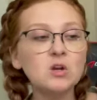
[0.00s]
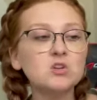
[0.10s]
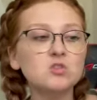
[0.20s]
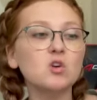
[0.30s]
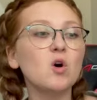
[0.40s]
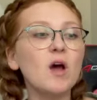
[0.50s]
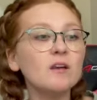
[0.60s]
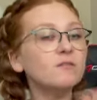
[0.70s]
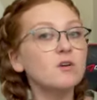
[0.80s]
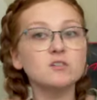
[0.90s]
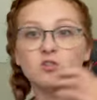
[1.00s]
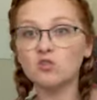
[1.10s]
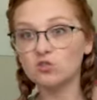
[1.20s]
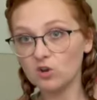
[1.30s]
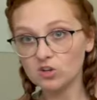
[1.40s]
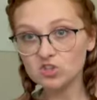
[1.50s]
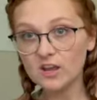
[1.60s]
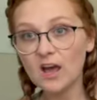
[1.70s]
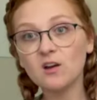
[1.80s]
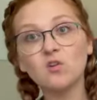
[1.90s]
So go ahead and focus on those larger
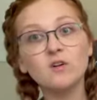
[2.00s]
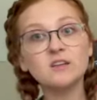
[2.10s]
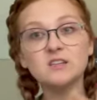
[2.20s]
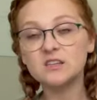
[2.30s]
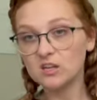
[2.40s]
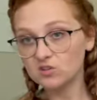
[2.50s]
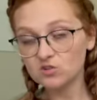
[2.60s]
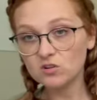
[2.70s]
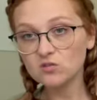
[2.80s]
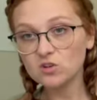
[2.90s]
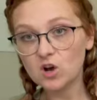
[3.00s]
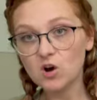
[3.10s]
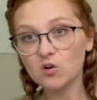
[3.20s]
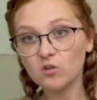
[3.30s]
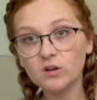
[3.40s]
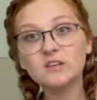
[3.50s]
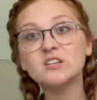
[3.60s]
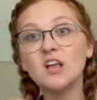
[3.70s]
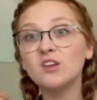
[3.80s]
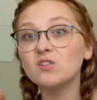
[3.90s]
categories, the things you don't know.
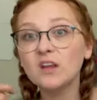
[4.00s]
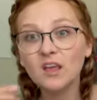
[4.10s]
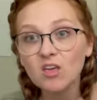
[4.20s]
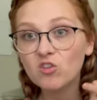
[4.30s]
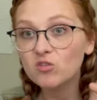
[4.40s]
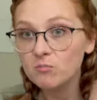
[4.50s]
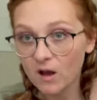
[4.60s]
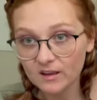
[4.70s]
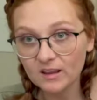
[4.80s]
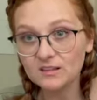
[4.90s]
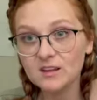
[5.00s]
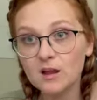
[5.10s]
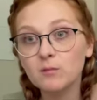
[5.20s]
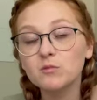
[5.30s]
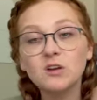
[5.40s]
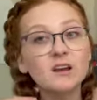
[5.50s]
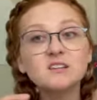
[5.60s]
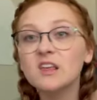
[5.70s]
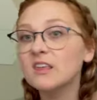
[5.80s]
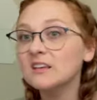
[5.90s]
Continue taking those mock exams. You got to
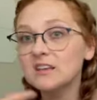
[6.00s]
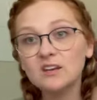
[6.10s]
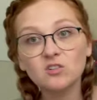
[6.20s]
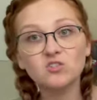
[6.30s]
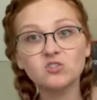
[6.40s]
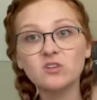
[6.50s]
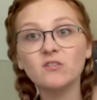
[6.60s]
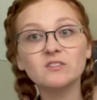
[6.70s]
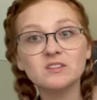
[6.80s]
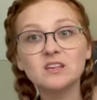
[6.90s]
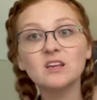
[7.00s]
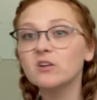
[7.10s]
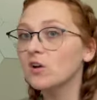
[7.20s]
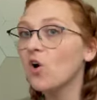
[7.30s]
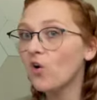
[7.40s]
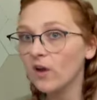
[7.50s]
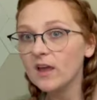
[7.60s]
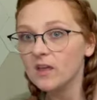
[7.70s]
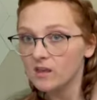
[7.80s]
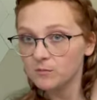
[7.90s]
take that data on yourself and see like,
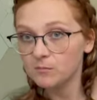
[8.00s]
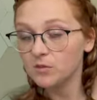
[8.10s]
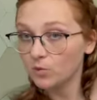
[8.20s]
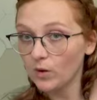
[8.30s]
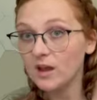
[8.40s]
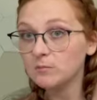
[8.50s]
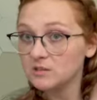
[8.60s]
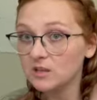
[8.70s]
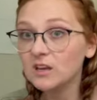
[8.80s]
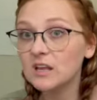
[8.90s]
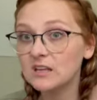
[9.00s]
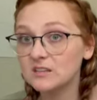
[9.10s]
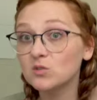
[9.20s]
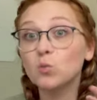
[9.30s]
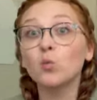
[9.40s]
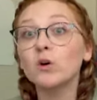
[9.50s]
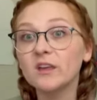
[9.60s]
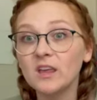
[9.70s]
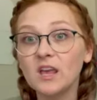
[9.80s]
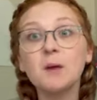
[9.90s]
okay, and the way I'm studying, is this
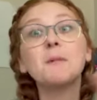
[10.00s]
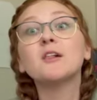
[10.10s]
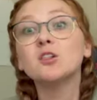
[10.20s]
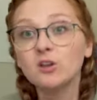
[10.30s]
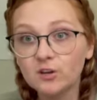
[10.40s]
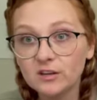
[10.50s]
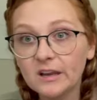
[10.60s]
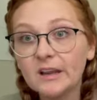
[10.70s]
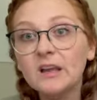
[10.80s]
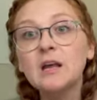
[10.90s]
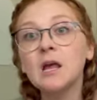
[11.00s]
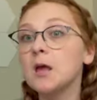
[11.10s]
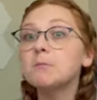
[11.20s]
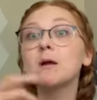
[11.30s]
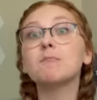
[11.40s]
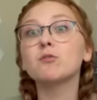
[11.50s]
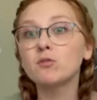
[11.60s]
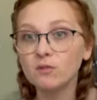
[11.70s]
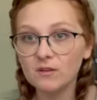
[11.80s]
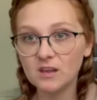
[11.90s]
working? Am I learning? Am I
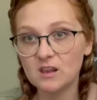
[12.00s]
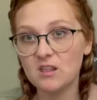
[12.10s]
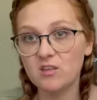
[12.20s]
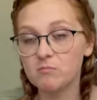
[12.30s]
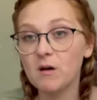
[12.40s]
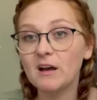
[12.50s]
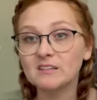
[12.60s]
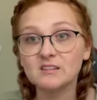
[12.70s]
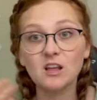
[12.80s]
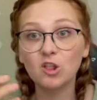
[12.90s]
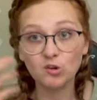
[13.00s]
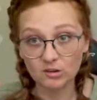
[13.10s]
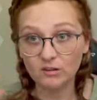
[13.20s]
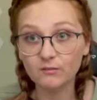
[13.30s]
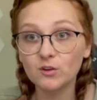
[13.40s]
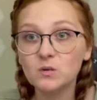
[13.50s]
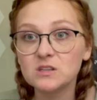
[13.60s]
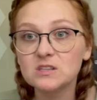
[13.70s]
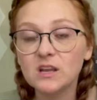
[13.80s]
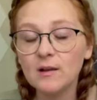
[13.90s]
improving in these mocks as I learn this
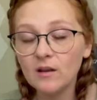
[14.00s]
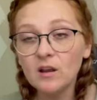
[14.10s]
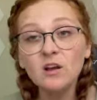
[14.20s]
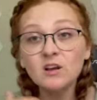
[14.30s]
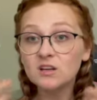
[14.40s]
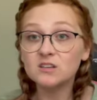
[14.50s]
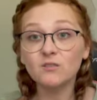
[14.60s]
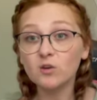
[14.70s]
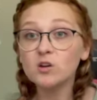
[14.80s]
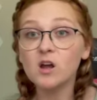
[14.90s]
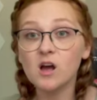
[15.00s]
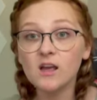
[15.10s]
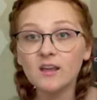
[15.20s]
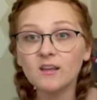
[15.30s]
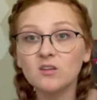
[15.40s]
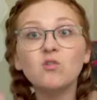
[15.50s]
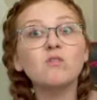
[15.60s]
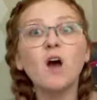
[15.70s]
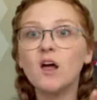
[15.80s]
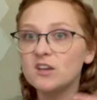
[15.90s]
fluency? Because if you're not, you've
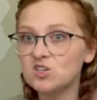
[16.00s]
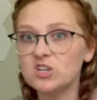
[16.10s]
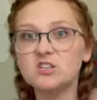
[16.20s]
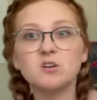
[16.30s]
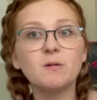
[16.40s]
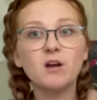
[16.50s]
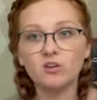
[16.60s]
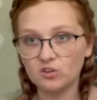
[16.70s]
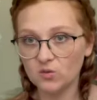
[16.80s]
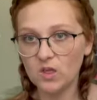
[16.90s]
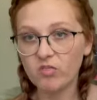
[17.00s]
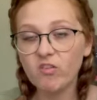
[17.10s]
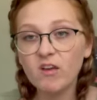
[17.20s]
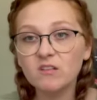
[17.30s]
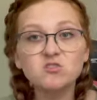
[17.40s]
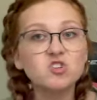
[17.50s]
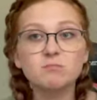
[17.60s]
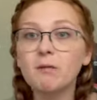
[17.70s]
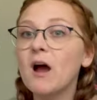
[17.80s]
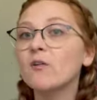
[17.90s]
got to change up how you're doing things.
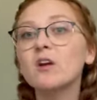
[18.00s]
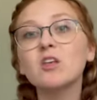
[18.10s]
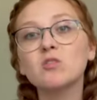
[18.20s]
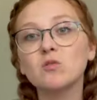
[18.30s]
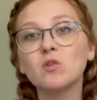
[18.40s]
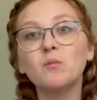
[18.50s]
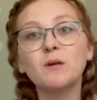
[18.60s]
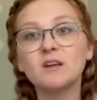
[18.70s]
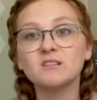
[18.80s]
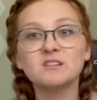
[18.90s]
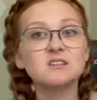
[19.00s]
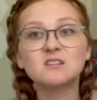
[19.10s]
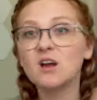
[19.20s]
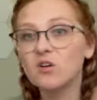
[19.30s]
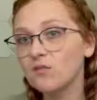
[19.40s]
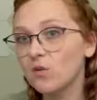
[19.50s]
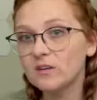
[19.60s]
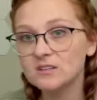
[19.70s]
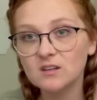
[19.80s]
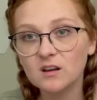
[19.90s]
Just powering through because this is how you've
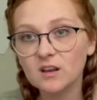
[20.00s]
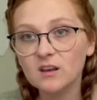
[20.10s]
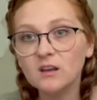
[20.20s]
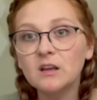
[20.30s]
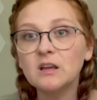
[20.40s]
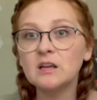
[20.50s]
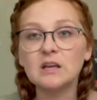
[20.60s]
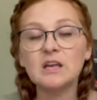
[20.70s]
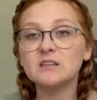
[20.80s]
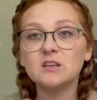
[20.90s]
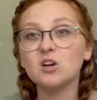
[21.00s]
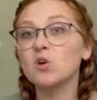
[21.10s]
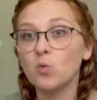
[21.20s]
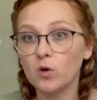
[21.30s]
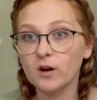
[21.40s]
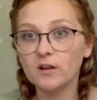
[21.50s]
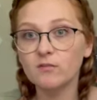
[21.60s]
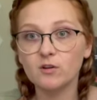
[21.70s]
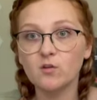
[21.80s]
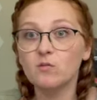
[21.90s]
always studied isn't going to work
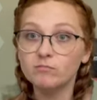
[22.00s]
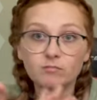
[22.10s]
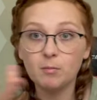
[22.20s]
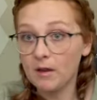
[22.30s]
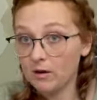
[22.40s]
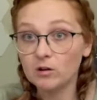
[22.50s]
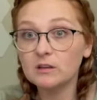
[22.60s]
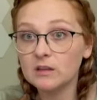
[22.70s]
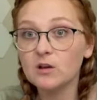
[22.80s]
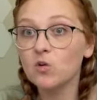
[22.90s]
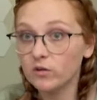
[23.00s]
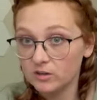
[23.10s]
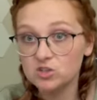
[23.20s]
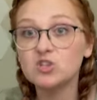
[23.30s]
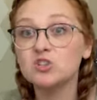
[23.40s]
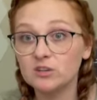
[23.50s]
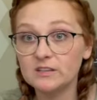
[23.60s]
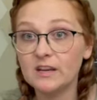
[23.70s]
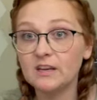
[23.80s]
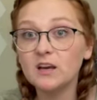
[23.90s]
for you, apparently, according to your
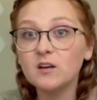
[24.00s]
data.